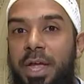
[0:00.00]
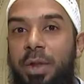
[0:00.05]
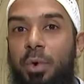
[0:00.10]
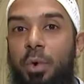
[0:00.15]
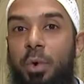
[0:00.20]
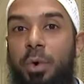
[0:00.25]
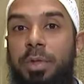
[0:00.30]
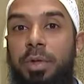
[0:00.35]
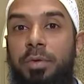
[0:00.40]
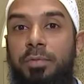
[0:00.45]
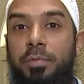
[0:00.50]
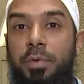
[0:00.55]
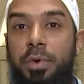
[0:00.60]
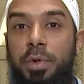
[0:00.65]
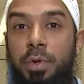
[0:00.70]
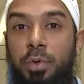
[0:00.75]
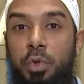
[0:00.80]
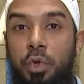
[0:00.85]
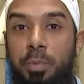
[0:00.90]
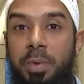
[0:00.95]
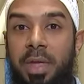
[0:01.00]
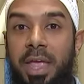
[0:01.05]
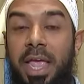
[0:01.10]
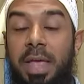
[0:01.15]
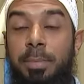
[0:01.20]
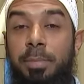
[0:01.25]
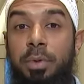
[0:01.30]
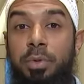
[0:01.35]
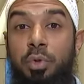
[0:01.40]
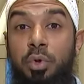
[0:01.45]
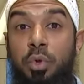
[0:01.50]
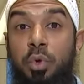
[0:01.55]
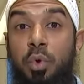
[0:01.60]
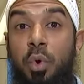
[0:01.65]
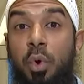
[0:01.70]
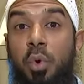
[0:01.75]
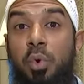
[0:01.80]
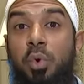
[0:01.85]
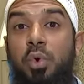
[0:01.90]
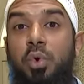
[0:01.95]
in order for you to be able to do
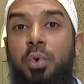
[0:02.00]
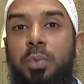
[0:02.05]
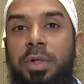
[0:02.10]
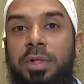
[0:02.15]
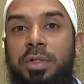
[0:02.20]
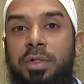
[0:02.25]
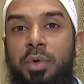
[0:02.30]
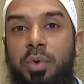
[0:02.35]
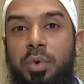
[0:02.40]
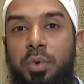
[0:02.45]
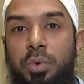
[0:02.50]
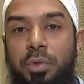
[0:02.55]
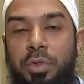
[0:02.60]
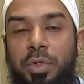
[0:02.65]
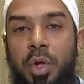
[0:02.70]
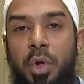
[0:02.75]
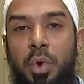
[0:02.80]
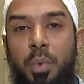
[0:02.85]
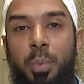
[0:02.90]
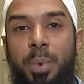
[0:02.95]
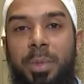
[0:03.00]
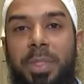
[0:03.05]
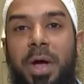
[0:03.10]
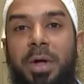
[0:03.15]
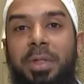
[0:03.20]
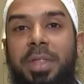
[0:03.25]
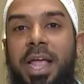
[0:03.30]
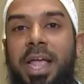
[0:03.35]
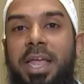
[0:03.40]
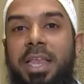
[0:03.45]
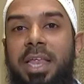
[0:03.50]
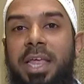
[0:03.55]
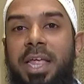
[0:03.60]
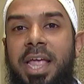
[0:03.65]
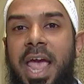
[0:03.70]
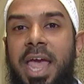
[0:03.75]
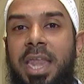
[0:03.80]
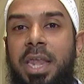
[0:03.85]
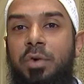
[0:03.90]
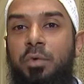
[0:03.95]
all these goods without any
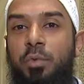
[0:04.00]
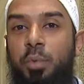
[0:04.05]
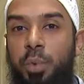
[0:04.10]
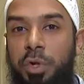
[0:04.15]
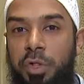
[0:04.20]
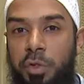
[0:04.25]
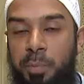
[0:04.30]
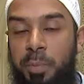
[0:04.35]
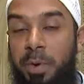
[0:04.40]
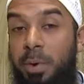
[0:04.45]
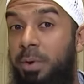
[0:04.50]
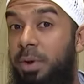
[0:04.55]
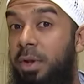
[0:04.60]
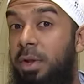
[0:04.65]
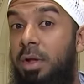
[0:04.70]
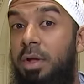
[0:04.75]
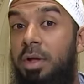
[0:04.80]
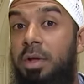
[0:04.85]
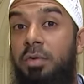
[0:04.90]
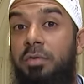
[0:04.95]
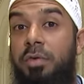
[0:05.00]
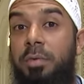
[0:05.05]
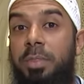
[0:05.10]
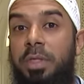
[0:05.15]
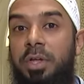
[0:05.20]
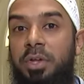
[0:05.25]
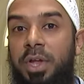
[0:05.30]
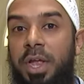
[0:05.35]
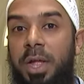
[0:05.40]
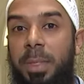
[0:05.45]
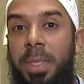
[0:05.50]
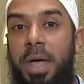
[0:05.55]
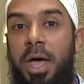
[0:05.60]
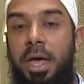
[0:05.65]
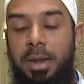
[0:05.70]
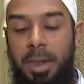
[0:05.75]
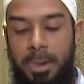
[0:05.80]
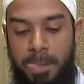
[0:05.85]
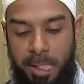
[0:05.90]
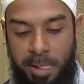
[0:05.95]
kind of whispering from the
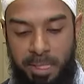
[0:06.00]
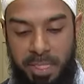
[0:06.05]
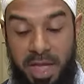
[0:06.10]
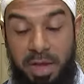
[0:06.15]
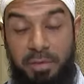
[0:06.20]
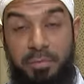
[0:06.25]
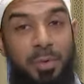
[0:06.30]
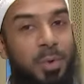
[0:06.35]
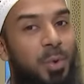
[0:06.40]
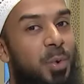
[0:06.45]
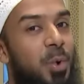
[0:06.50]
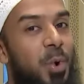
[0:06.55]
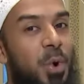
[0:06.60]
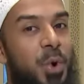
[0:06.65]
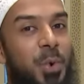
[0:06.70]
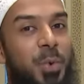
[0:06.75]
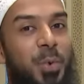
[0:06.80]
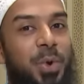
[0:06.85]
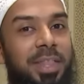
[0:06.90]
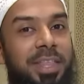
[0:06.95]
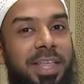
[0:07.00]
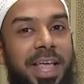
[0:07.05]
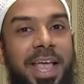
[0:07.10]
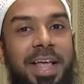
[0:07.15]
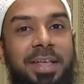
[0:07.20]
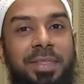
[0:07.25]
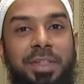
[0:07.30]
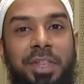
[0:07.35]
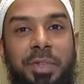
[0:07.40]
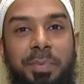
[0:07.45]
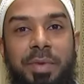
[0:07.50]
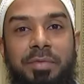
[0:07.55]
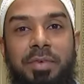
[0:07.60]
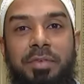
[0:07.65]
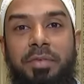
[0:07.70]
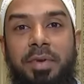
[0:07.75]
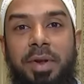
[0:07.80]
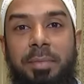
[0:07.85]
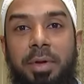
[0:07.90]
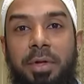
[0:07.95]
shaytan. Therefore, we take this month
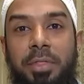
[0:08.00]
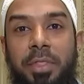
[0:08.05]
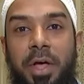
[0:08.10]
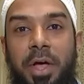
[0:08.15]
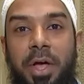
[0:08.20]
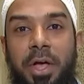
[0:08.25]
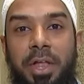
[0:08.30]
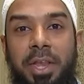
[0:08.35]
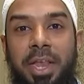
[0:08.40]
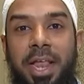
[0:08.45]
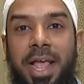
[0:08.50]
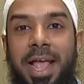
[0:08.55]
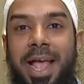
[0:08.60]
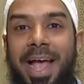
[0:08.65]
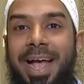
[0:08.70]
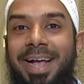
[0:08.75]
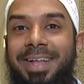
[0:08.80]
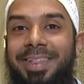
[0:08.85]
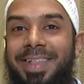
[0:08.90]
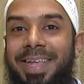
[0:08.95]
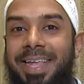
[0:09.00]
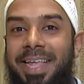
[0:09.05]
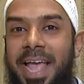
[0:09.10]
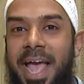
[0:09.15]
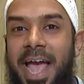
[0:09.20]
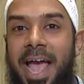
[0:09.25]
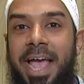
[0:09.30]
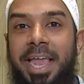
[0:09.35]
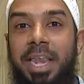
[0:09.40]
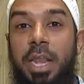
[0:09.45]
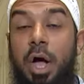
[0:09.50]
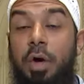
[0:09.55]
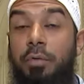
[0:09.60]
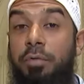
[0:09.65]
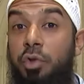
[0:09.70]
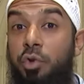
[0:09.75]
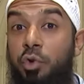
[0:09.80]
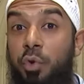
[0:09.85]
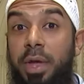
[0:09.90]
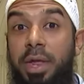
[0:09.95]
of Ramadan as a kind
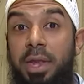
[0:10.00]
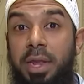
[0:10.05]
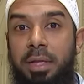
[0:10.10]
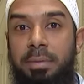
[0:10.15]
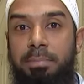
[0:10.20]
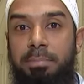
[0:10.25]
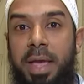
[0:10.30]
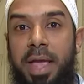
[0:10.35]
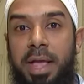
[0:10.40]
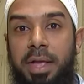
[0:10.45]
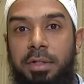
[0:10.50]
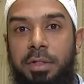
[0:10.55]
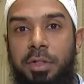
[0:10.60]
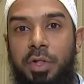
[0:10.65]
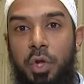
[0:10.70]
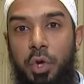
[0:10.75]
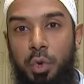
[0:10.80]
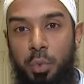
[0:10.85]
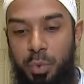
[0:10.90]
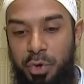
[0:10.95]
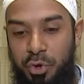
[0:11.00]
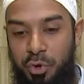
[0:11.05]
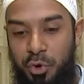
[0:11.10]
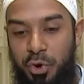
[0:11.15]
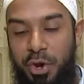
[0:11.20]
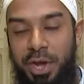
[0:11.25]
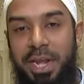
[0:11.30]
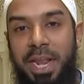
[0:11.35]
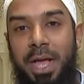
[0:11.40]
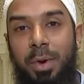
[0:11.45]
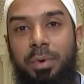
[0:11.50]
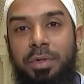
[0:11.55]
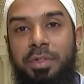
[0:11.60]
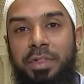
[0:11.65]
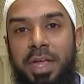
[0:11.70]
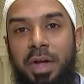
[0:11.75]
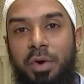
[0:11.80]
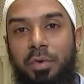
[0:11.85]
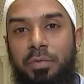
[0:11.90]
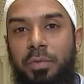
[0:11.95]
of training base. We train
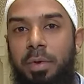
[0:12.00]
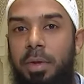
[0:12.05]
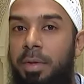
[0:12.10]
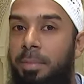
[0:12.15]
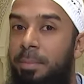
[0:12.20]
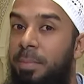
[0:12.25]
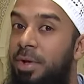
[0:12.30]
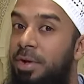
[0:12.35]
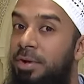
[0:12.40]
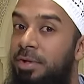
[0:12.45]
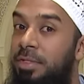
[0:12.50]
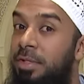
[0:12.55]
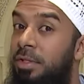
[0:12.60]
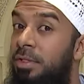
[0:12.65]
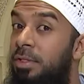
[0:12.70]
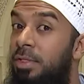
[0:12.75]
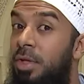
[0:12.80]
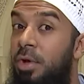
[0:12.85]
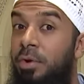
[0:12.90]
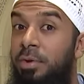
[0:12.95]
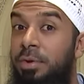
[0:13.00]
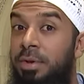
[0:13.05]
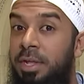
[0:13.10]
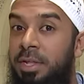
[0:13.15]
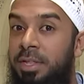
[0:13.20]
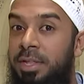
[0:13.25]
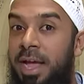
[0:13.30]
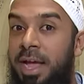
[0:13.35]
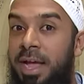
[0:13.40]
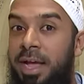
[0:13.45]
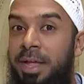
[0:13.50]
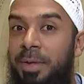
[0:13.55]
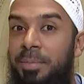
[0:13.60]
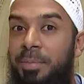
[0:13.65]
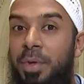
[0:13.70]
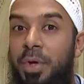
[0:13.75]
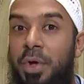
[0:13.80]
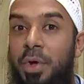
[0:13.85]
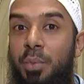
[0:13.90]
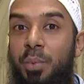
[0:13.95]
ourselves, because this is the only
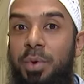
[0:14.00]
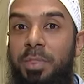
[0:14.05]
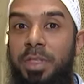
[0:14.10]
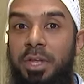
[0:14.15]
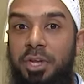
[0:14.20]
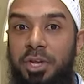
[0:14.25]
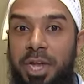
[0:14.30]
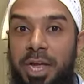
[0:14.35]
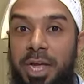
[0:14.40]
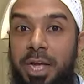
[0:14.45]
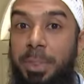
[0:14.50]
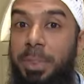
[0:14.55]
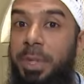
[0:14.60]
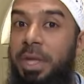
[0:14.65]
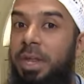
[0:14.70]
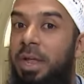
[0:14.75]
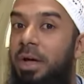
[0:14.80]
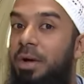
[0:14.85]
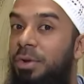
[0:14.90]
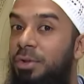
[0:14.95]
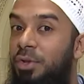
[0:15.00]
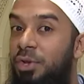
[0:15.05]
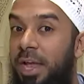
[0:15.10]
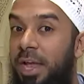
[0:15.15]
time when the shayateen are